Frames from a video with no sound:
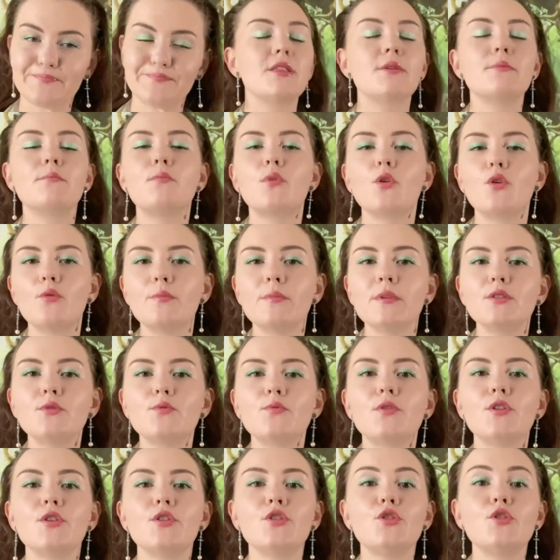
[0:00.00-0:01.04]
The moment
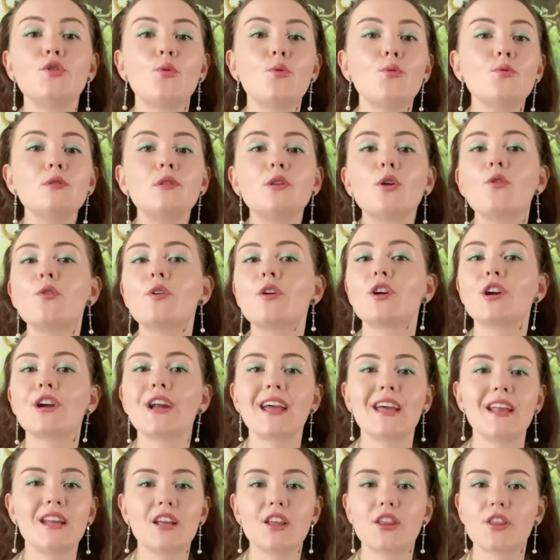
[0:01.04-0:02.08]
where no longer
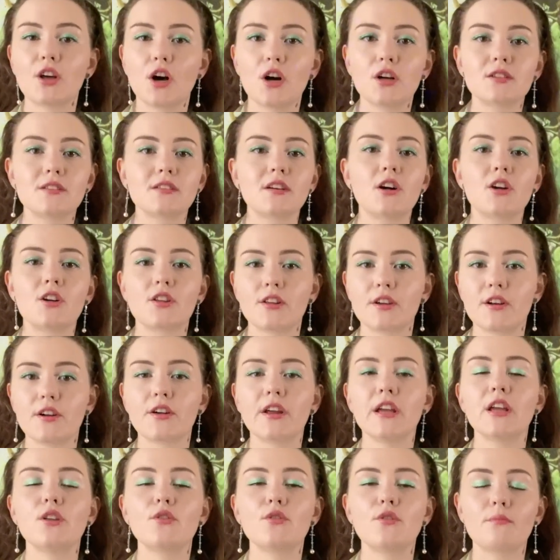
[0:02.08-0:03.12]
any thoughts are there
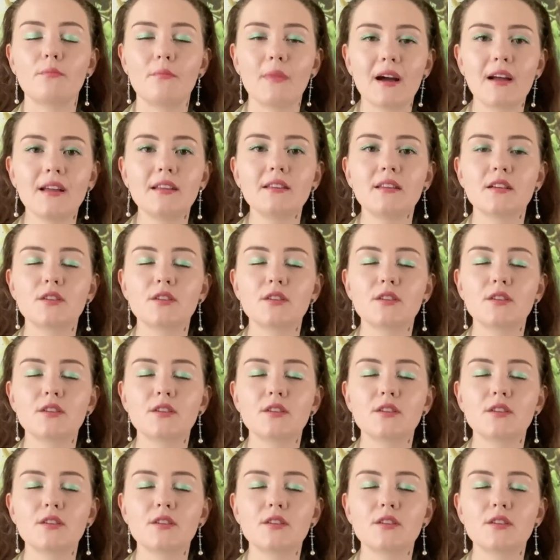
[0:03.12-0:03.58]
in your mind,